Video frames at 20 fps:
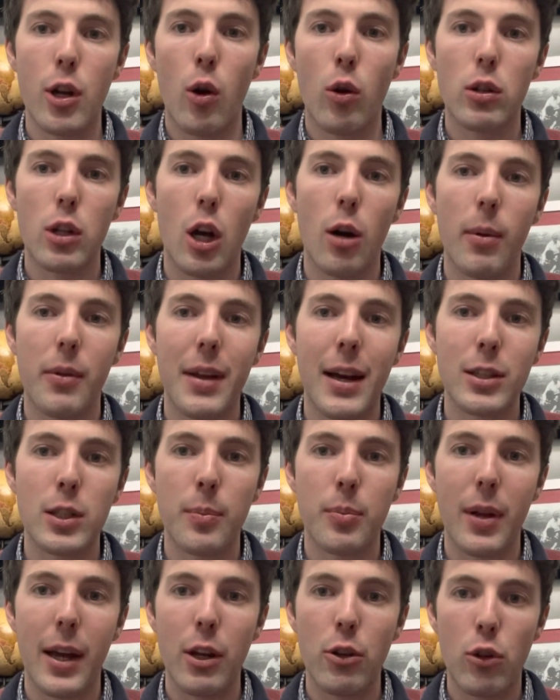Oklahoma is actually
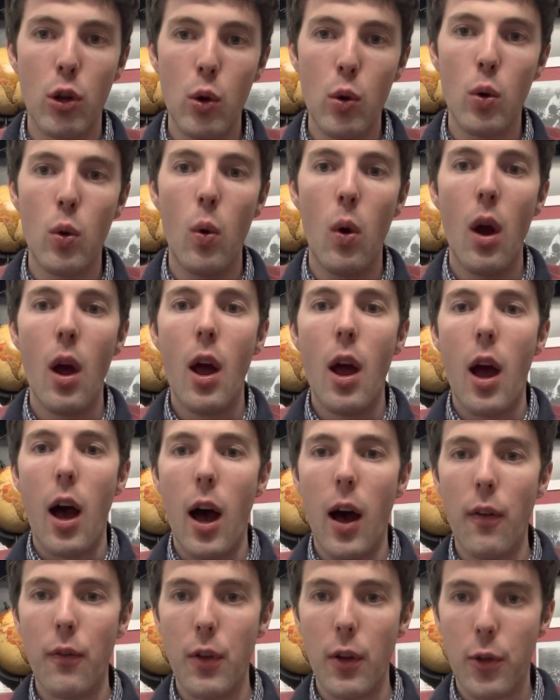playing two
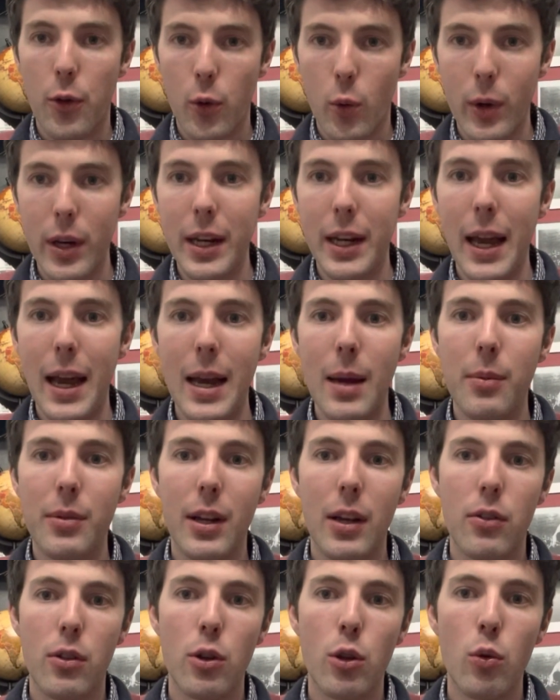of the three games
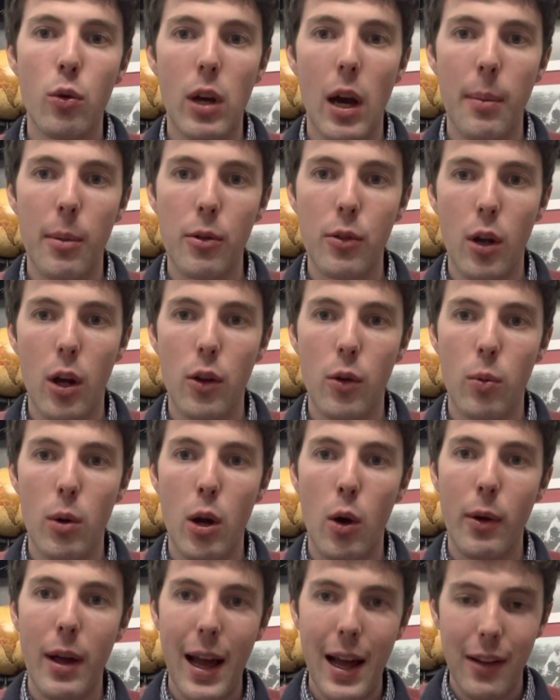against the newcomers on the
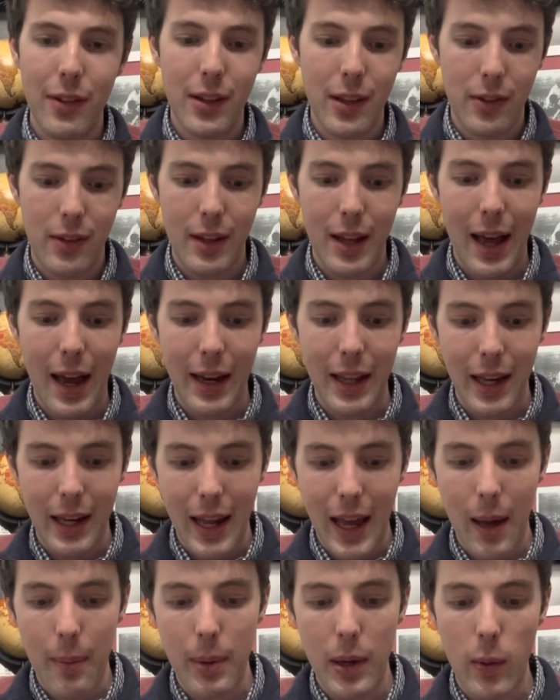road, at Cincinnati and
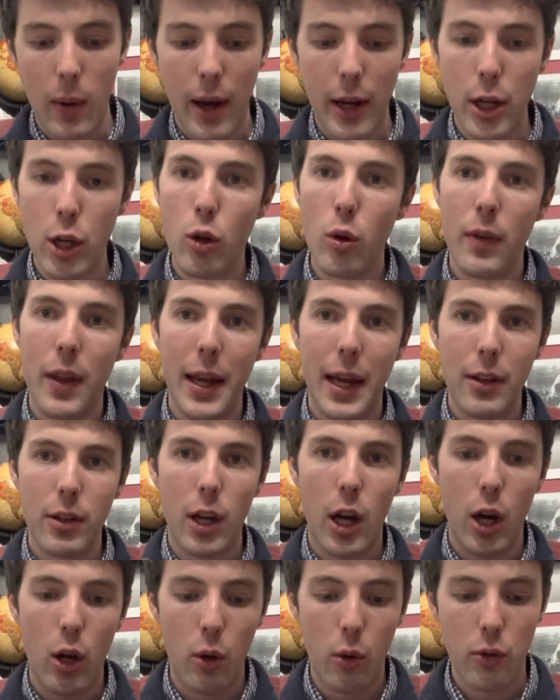at BYU, and they get to
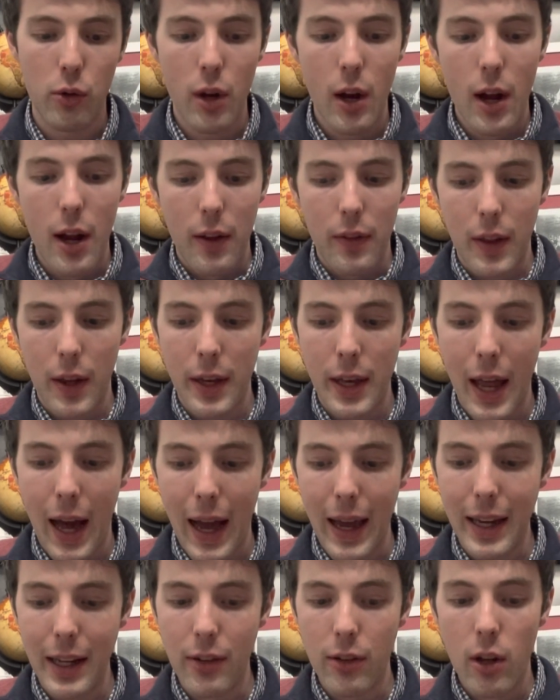host the
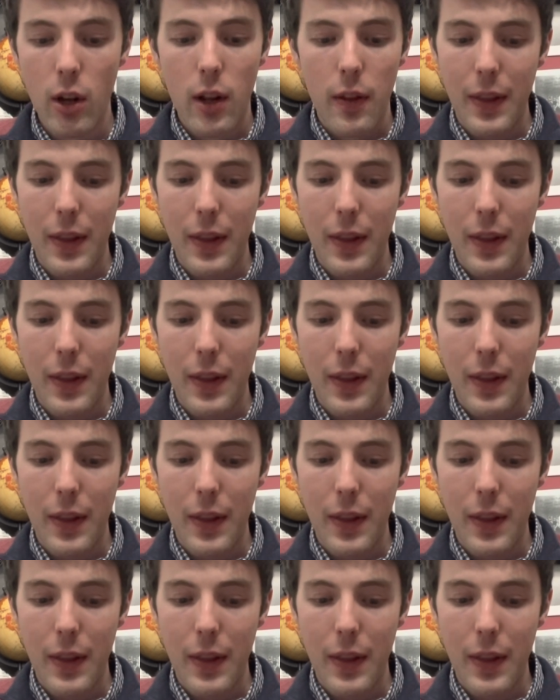night.